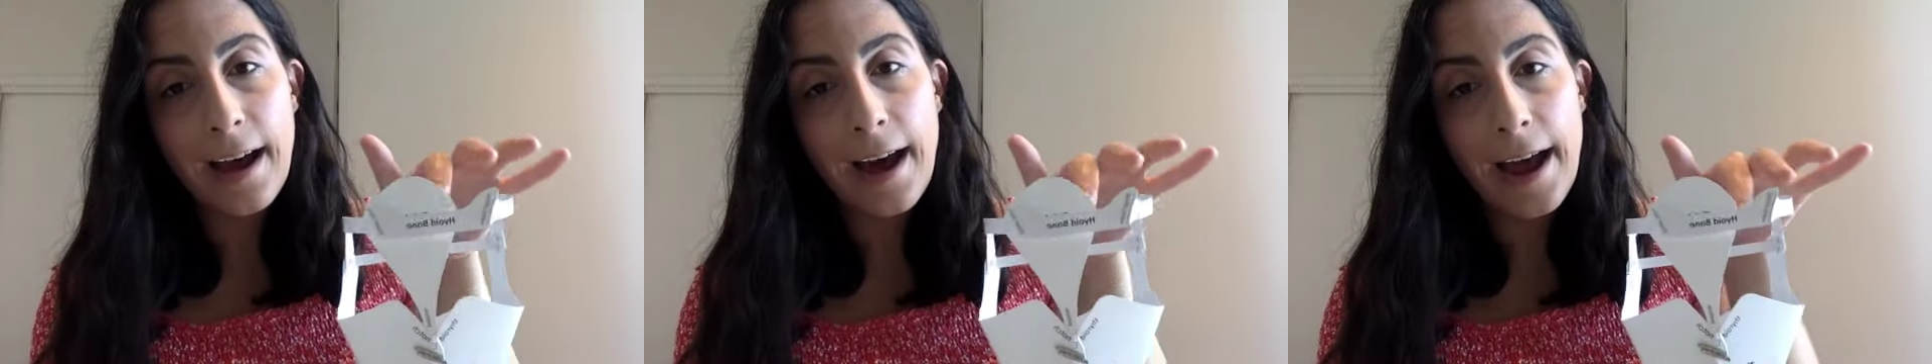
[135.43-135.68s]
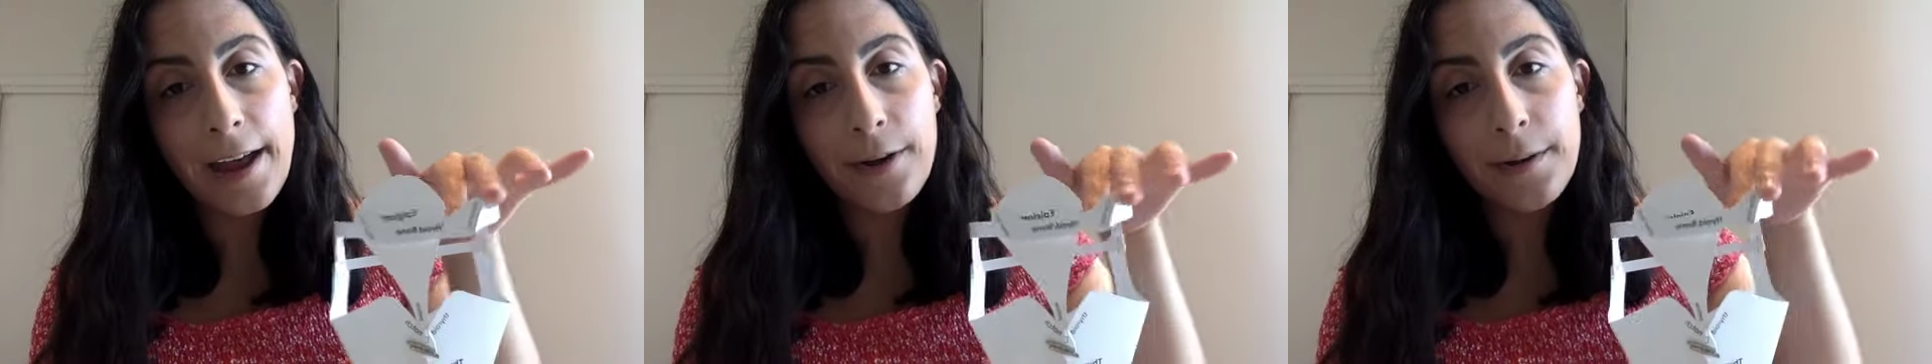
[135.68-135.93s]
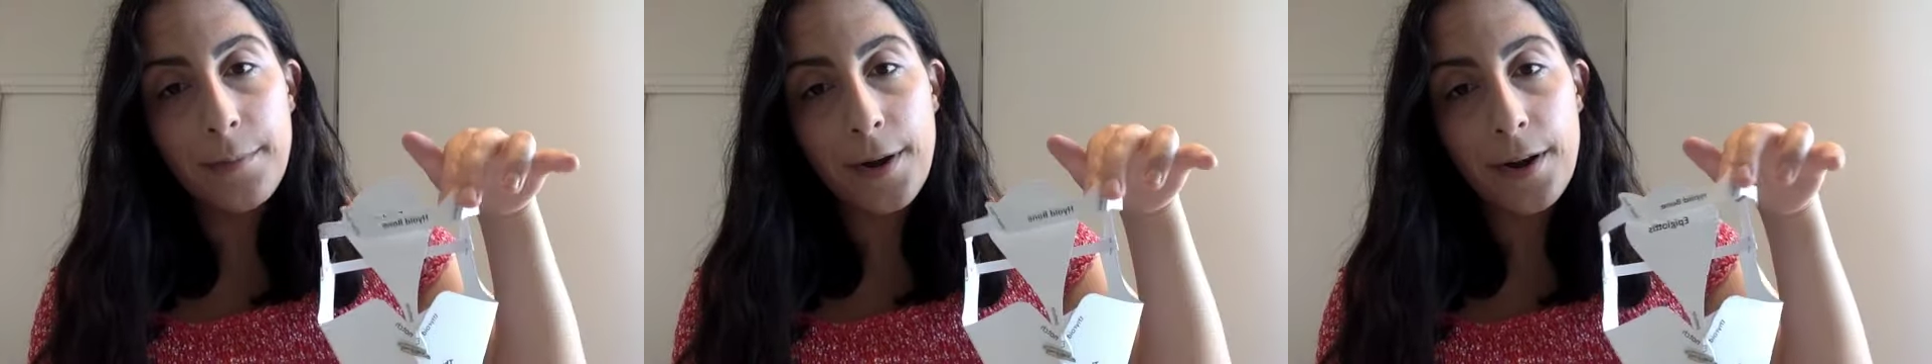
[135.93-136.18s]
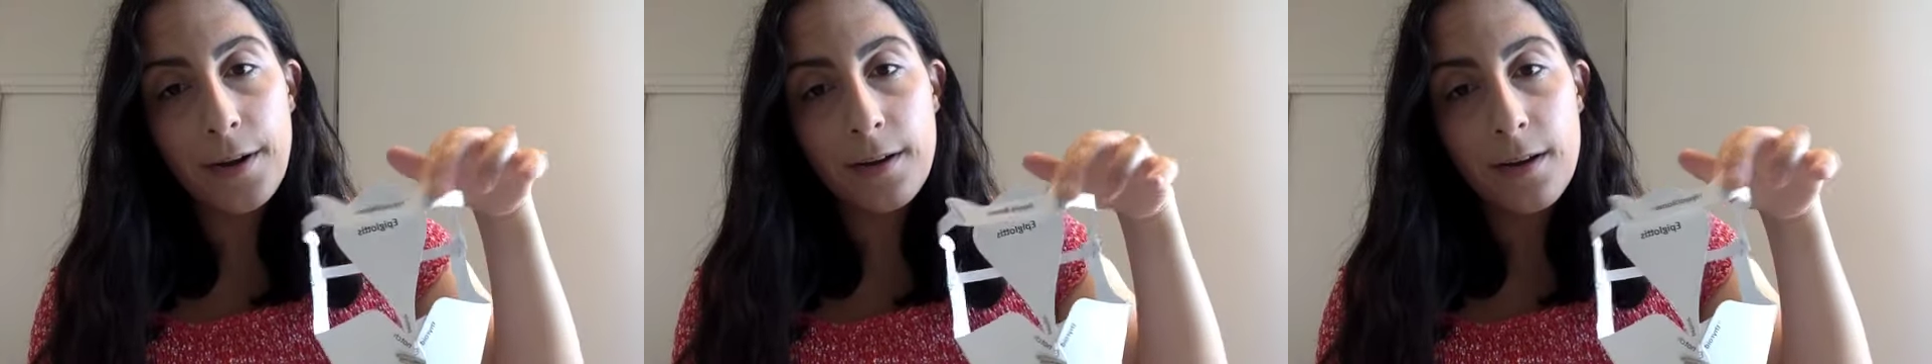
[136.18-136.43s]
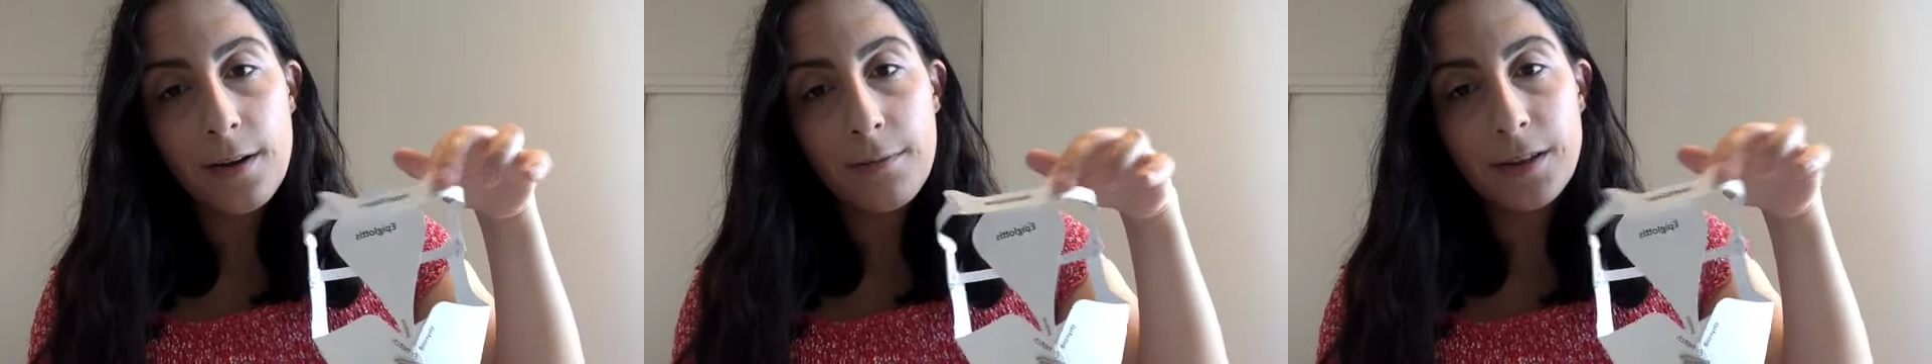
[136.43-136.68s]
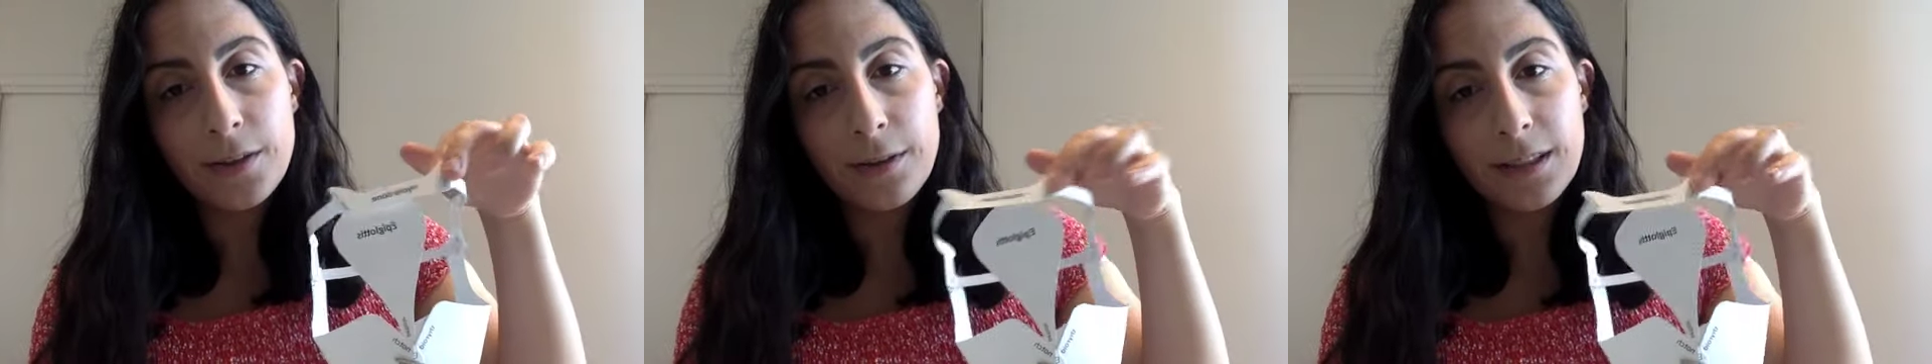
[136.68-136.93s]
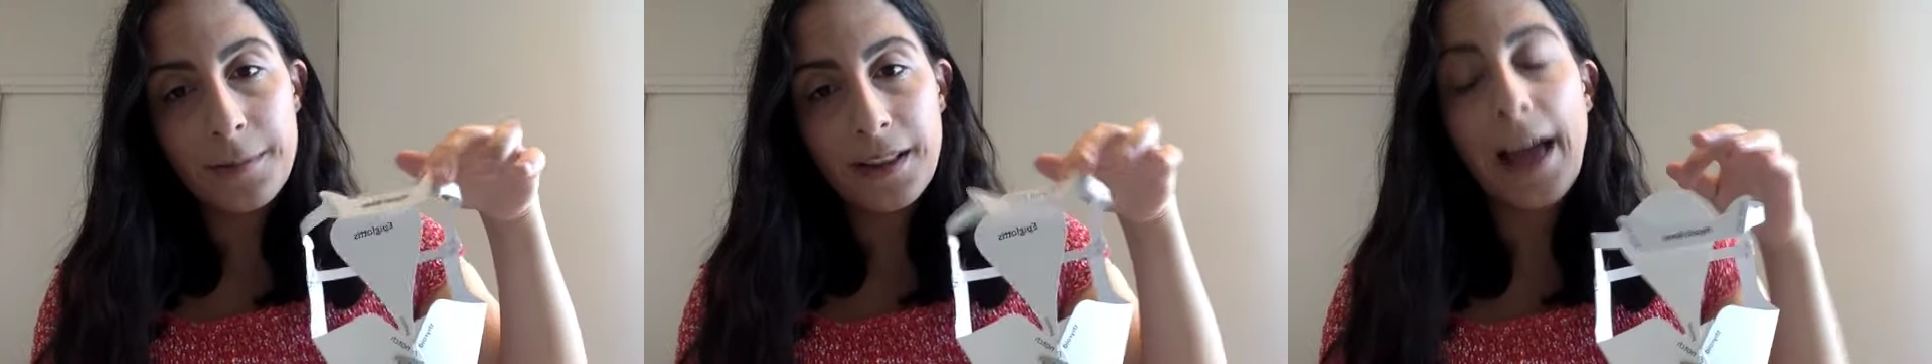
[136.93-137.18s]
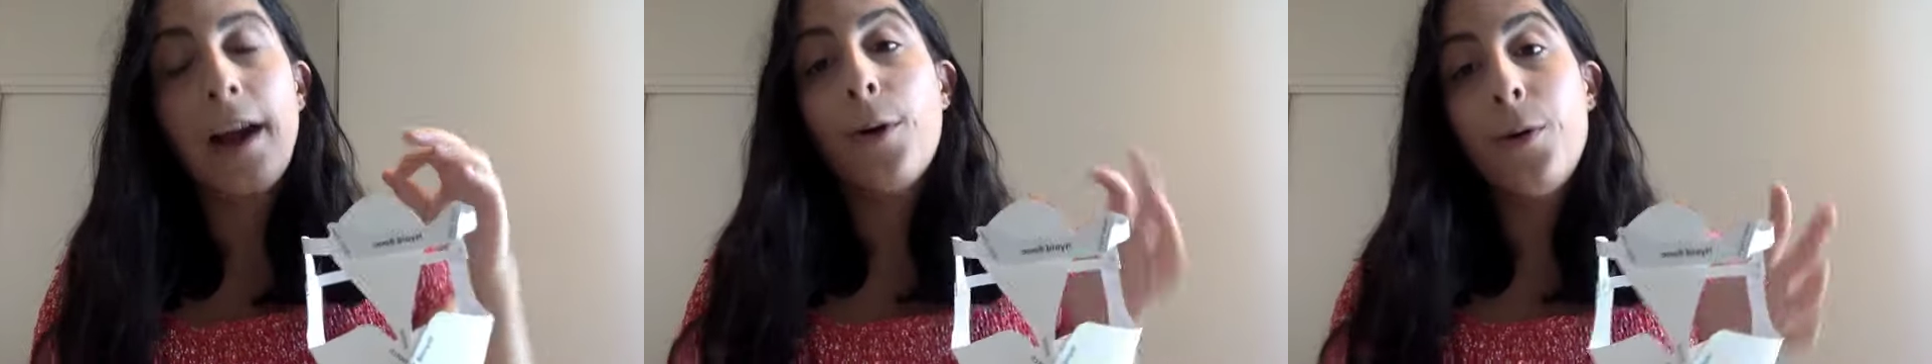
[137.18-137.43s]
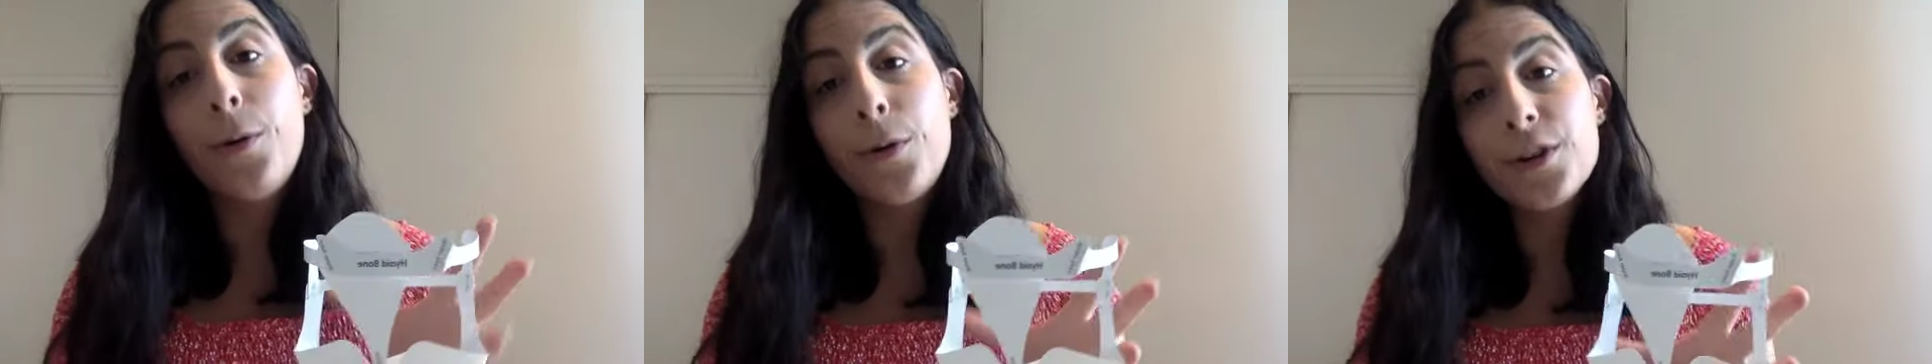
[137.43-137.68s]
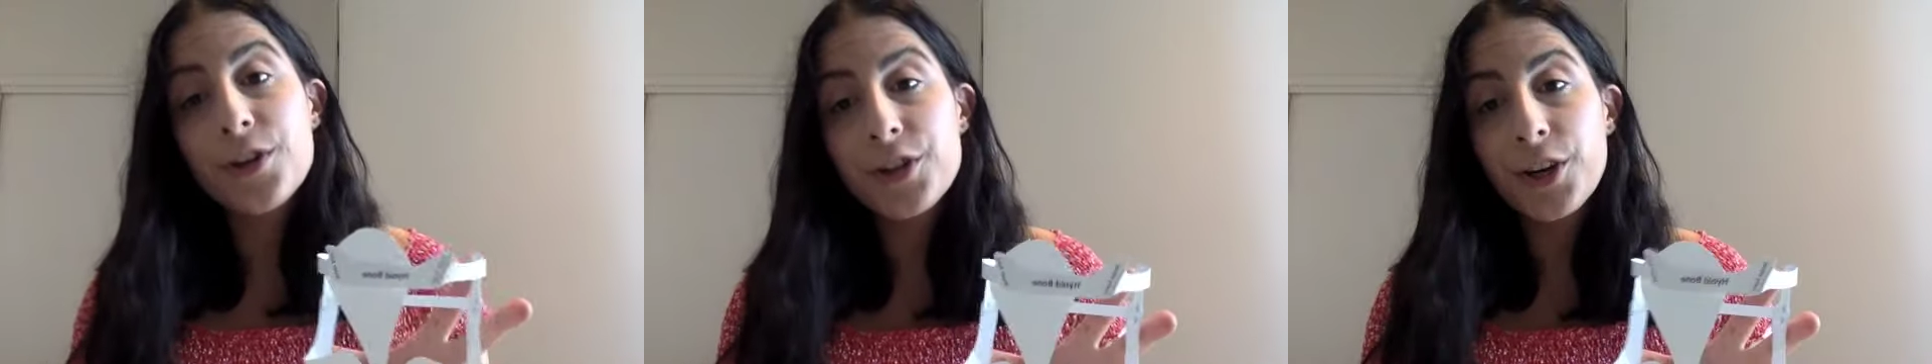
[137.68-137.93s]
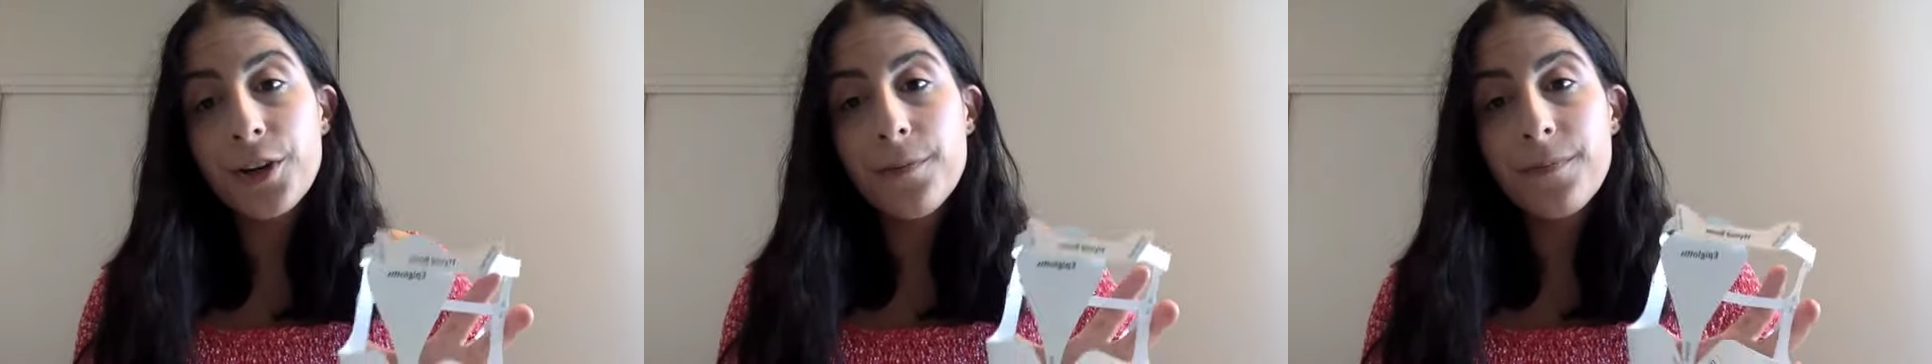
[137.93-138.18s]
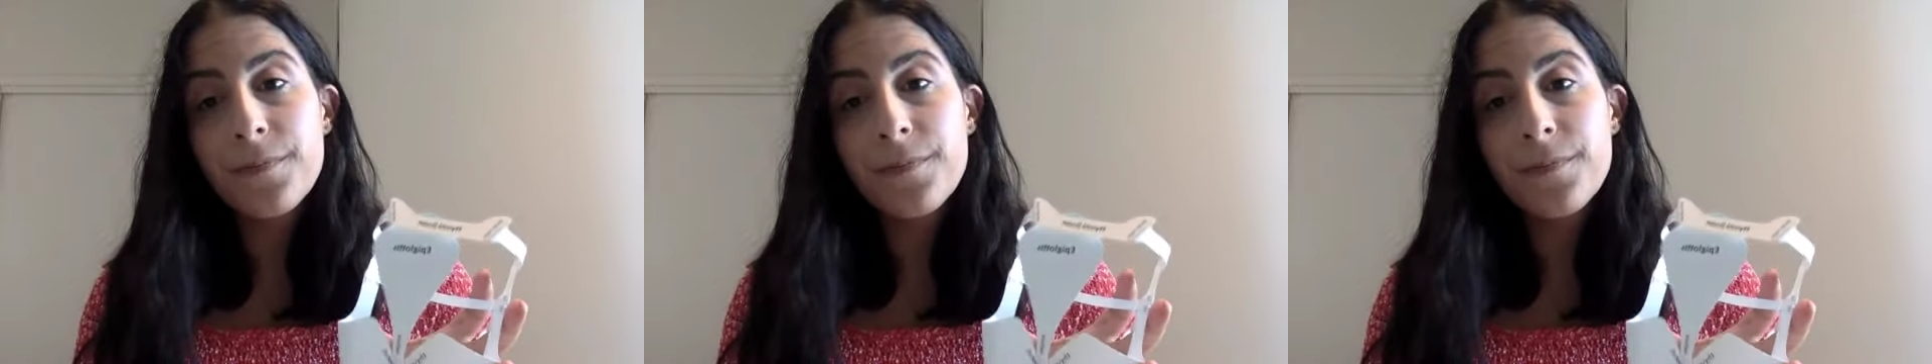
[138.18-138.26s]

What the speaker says: hyoid bone, which looks a bit like a horseshoe.